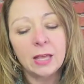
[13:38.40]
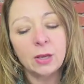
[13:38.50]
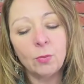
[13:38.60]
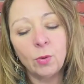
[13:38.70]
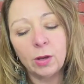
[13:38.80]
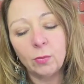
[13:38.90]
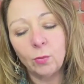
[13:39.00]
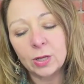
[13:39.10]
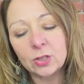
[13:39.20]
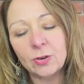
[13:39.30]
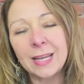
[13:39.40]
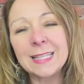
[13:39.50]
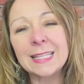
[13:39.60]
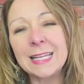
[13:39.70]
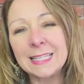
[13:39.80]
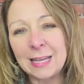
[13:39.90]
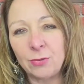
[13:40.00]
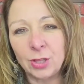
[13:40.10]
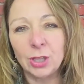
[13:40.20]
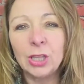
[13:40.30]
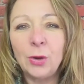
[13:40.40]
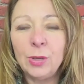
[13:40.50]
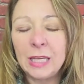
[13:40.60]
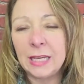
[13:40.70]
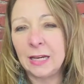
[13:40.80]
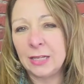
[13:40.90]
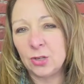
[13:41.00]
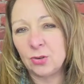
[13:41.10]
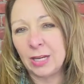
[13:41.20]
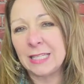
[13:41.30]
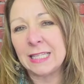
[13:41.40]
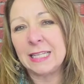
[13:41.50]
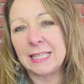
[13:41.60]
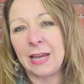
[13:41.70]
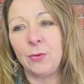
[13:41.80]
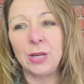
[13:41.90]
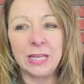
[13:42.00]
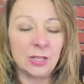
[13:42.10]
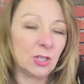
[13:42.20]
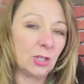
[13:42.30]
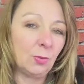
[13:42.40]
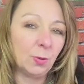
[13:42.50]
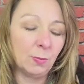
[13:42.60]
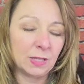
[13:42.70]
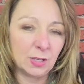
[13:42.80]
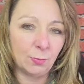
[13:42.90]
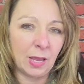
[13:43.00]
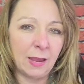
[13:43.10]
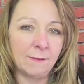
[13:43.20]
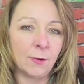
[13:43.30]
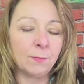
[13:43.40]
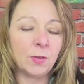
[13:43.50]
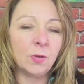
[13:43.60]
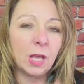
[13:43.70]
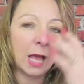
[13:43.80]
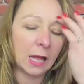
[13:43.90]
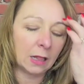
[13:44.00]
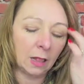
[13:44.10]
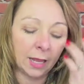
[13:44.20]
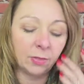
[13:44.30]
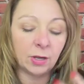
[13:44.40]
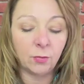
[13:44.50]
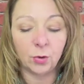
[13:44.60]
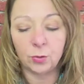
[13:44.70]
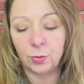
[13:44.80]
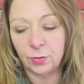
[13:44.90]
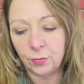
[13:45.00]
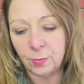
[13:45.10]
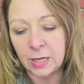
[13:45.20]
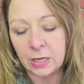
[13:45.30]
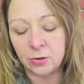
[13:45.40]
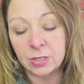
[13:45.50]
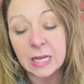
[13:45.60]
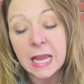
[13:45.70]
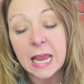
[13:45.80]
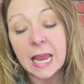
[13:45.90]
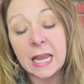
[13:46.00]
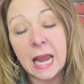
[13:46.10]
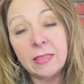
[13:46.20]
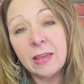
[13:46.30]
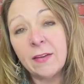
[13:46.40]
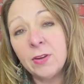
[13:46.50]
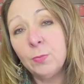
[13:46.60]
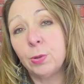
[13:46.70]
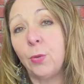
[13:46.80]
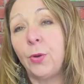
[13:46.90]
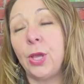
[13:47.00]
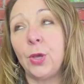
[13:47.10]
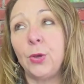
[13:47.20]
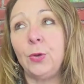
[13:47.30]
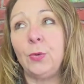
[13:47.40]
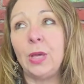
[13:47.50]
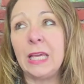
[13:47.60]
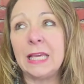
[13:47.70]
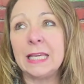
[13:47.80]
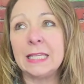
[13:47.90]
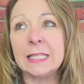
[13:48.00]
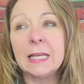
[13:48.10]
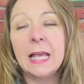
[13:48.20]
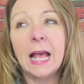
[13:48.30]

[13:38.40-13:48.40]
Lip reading: what translates out, the low EI translates out into permissive behavior. I have a client that I've worked with for many years, and they have an employee who is